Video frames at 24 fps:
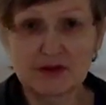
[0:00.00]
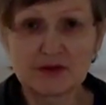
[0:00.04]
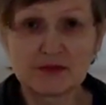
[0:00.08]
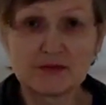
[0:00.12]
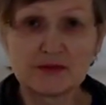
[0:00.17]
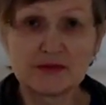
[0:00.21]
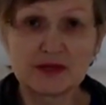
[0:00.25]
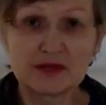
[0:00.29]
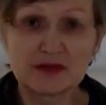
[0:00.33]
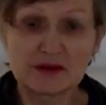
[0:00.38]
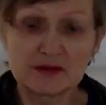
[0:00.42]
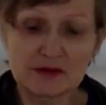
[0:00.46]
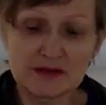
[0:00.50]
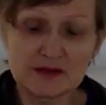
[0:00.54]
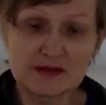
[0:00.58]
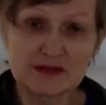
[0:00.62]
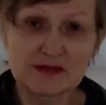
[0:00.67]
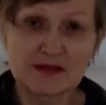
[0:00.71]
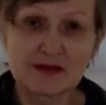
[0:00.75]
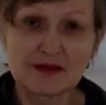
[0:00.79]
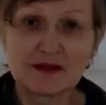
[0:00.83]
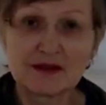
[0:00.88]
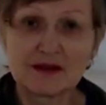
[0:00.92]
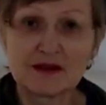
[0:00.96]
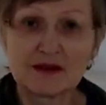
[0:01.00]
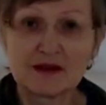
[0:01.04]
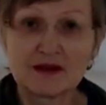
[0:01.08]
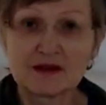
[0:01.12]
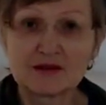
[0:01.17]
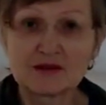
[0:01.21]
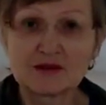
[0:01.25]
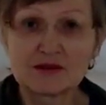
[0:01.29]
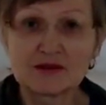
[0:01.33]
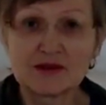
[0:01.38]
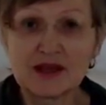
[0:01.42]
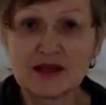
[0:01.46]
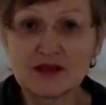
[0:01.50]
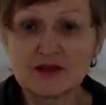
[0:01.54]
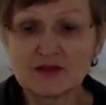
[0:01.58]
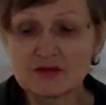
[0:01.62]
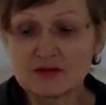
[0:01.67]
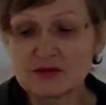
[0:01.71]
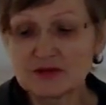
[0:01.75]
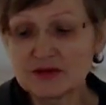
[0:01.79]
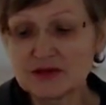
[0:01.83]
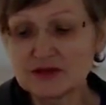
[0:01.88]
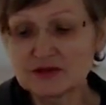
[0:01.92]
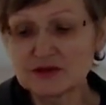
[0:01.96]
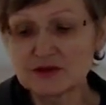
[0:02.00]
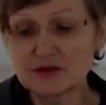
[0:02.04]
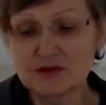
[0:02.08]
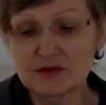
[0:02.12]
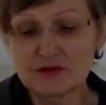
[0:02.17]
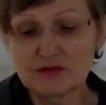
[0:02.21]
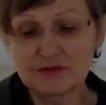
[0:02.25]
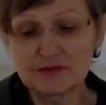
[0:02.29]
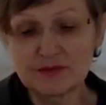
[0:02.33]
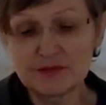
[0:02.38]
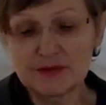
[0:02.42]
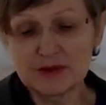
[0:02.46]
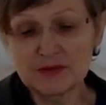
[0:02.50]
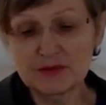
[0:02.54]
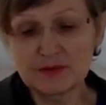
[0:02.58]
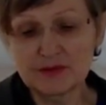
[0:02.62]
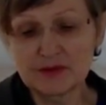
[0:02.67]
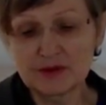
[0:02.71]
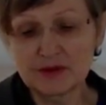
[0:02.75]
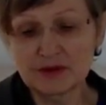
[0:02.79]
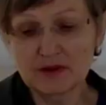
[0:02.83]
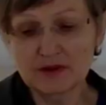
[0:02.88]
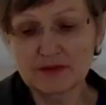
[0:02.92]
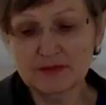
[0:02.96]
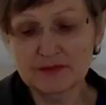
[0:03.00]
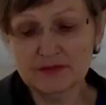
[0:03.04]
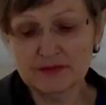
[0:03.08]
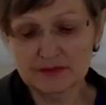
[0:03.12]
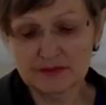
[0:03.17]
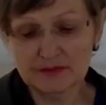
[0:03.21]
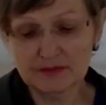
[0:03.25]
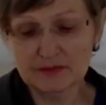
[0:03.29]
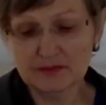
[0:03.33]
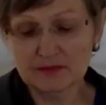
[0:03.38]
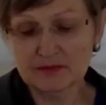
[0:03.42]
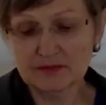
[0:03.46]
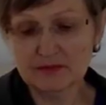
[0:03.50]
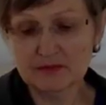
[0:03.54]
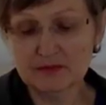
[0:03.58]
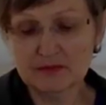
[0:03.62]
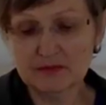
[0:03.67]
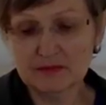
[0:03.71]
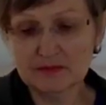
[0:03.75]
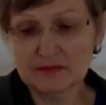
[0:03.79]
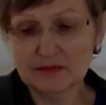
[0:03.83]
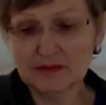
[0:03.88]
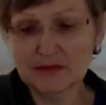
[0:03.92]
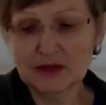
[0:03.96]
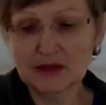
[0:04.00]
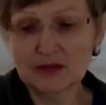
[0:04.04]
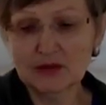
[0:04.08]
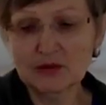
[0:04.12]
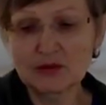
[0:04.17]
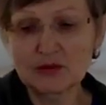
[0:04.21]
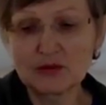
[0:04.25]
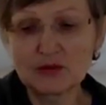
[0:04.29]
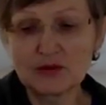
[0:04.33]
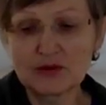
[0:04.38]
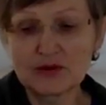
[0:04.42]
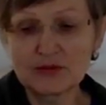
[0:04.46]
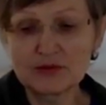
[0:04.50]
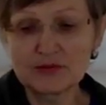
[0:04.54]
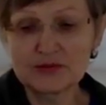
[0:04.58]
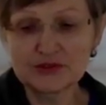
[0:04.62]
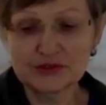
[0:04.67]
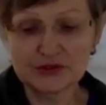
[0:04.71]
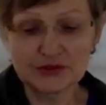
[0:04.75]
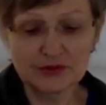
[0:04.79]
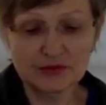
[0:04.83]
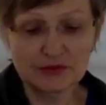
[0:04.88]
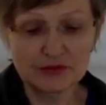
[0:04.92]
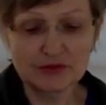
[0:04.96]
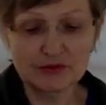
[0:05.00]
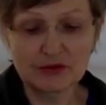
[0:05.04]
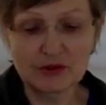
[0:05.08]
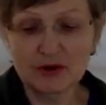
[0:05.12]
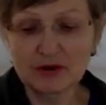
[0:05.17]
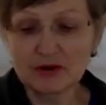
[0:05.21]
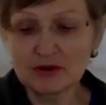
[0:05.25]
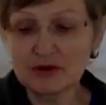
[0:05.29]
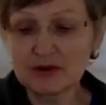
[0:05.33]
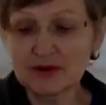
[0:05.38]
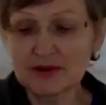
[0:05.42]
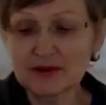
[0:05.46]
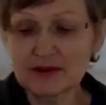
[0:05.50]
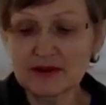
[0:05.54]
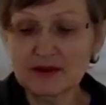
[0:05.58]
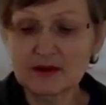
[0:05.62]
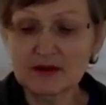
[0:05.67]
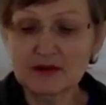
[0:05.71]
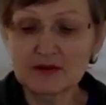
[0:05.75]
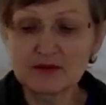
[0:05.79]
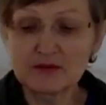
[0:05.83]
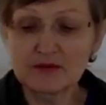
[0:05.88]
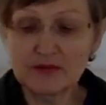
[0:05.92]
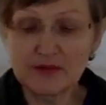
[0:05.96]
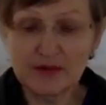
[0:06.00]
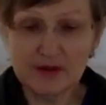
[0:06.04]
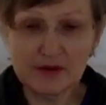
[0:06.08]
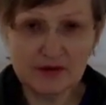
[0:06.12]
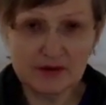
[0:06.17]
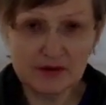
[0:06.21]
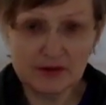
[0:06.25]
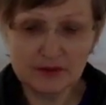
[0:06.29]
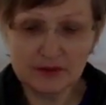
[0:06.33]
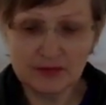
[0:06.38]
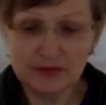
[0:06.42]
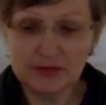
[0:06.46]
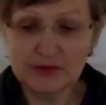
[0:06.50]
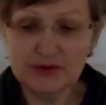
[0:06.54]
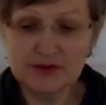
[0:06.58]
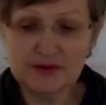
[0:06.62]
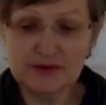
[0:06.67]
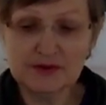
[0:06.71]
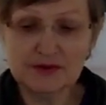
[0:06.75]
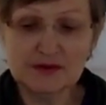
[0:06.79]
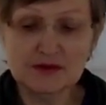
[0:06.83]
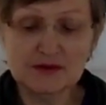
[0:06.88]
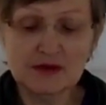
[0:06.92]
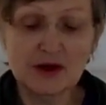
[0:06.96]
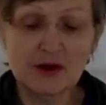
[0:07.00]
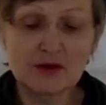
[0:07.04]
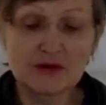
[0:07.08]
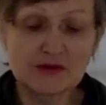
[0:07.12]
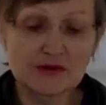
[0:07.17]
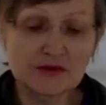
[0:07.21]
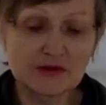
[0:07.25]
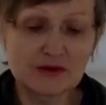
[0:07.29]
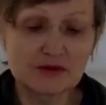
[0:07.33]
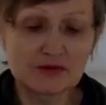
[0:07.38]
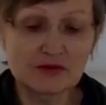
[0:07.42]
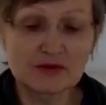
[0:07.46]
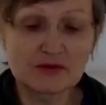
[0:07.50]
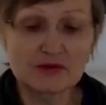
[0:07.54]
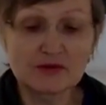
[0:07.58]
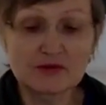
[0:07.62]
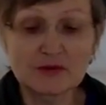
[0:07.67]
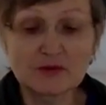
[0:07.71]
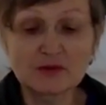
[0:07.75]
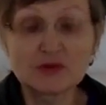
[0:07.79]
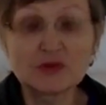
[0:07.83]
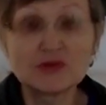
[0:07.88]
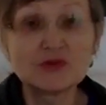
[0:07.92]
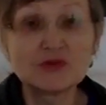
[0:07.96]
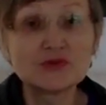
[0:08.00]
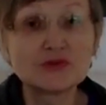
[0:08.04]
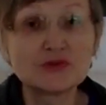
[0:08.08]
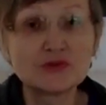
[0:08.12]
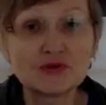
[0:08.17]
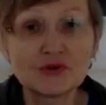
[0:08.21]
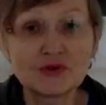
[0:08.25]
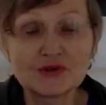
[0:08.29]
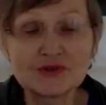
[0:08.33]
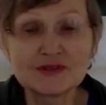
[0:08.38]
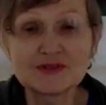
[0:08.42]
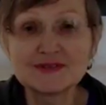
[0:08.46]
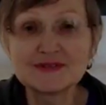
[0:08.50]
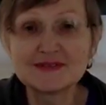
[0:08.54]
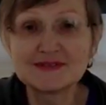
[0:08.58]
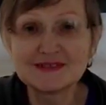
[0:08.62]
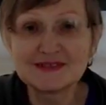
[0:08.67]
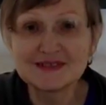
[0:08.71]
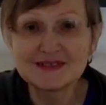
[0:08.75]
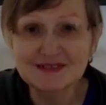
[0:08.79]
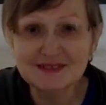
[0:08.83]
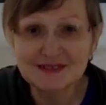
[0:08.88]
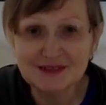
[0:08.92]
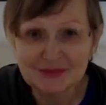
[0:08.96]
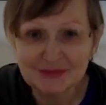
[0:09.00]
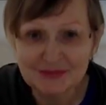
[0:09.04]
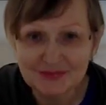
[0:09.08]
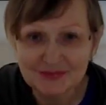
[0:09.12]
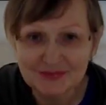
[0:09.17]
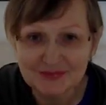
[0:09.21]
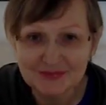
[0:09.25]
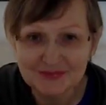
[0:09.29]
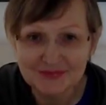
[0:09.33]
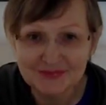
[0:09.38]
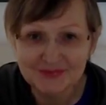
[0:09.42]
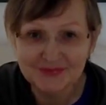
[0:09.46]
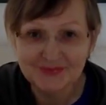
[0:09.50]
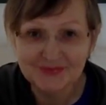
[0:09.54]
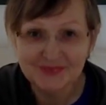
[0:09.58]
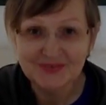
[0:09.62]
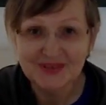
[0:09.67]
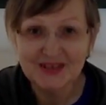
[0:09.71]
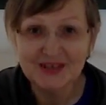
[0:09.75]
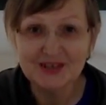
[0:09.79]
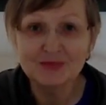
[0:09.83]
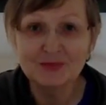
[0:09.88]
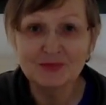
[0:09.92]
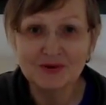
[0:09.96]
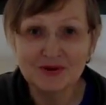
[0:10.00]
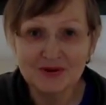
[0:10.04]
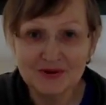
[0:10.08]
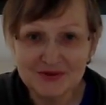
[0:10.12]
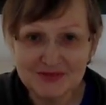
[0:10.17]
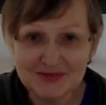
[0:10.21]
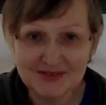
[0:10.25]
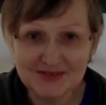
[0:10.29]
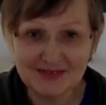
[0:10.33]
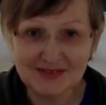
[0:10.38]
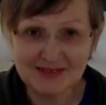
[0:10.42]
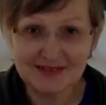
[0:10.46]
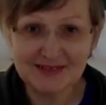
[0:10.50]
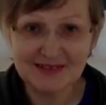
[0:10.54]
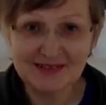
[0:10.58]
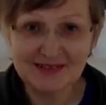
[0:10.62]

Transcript: Because to get rid of people who are wishing you wrong, very important. How to get rid of them? Do not see them in person.